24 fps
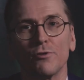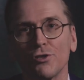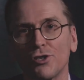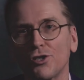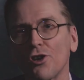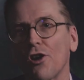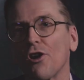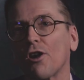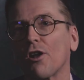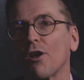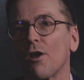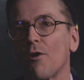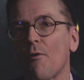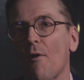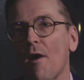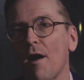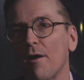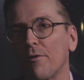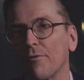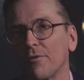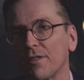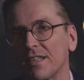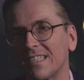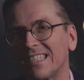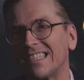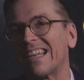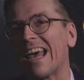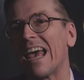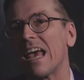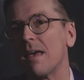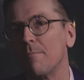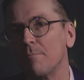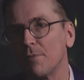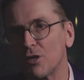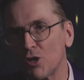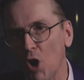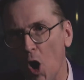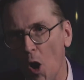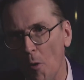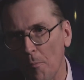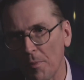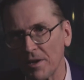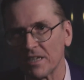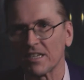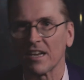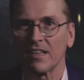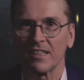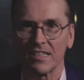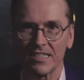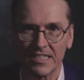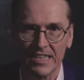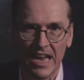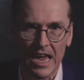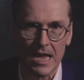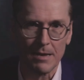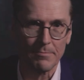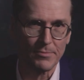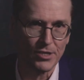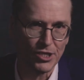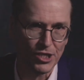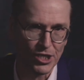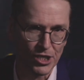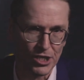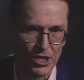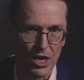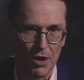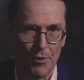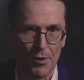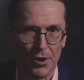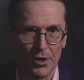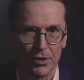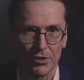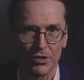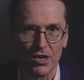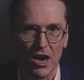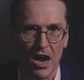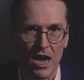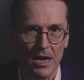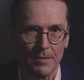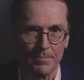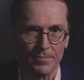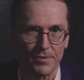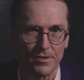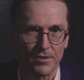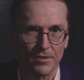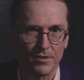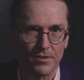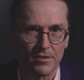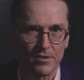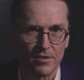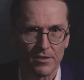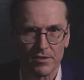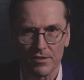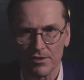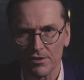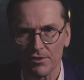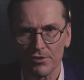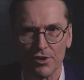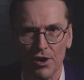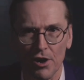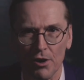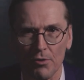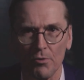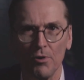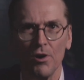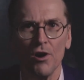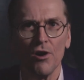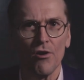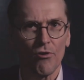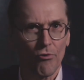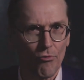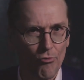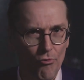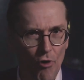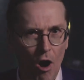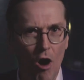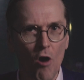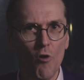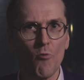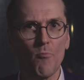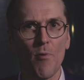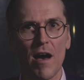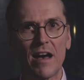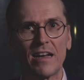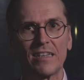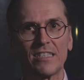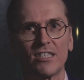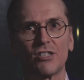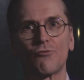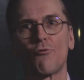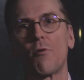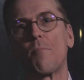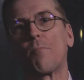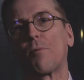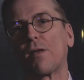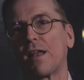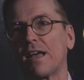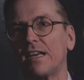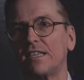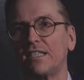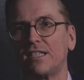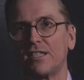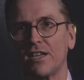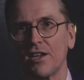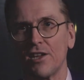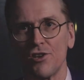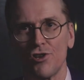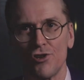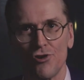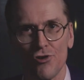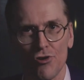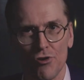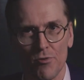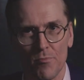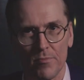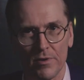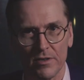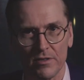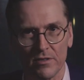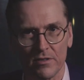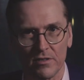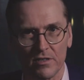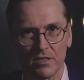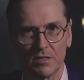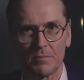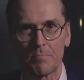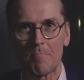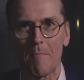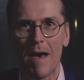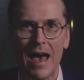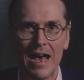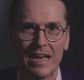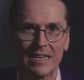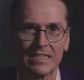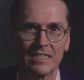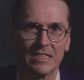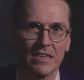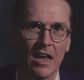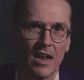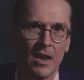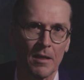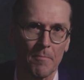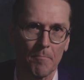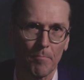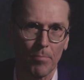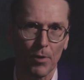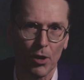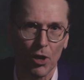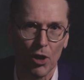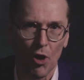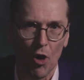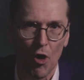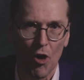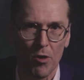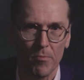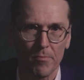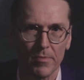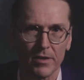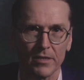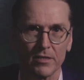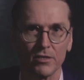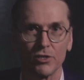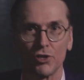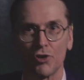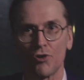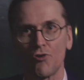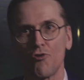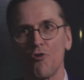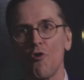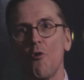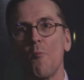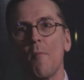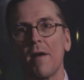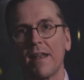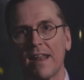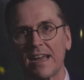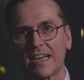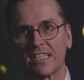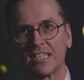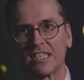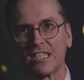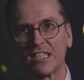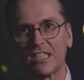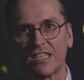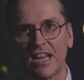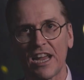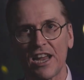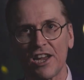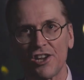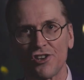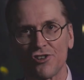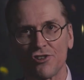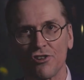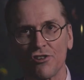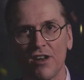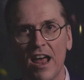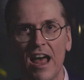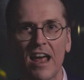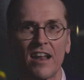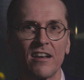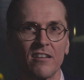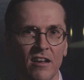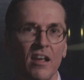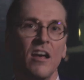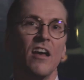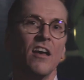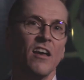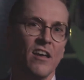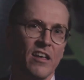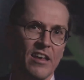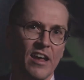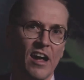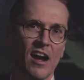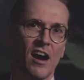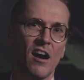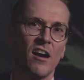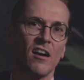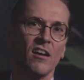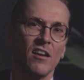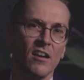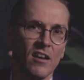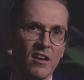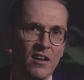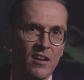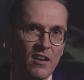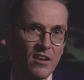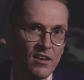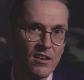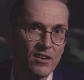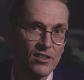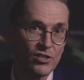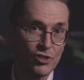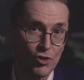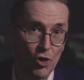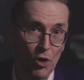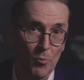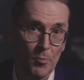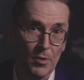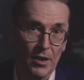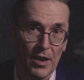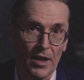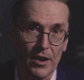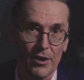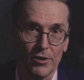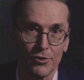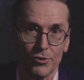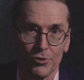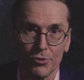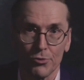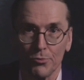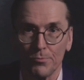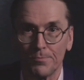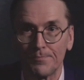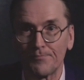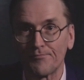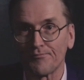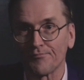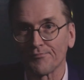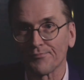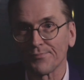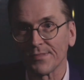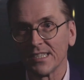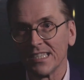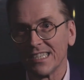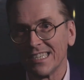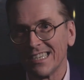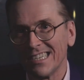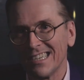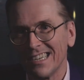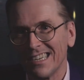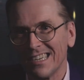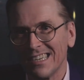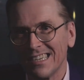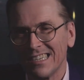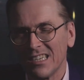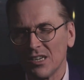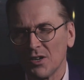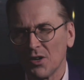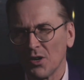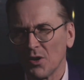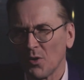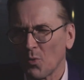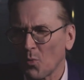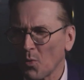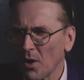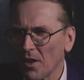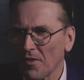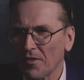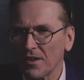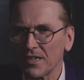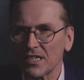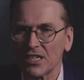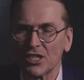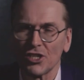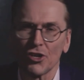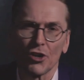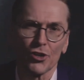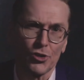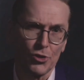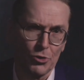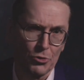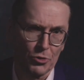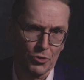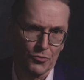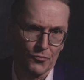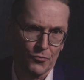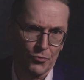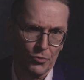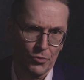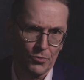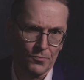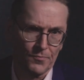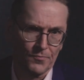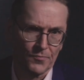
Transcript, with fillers: to circle around the same topics and the same stereotypes. You know, robots replacing humans, mass unemployment, human extinction, and yeah, Terminator two. Well, this is not useful.